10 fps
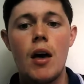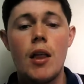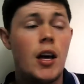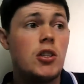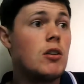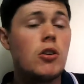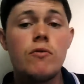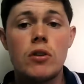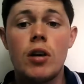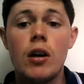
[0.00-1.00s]
That's a good
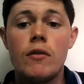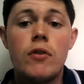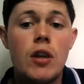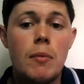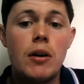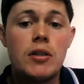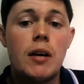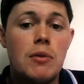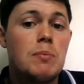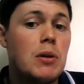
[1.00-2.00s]
return for the amount of
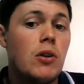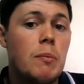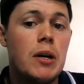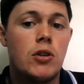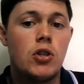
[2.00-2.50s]
time he's been on the pitch.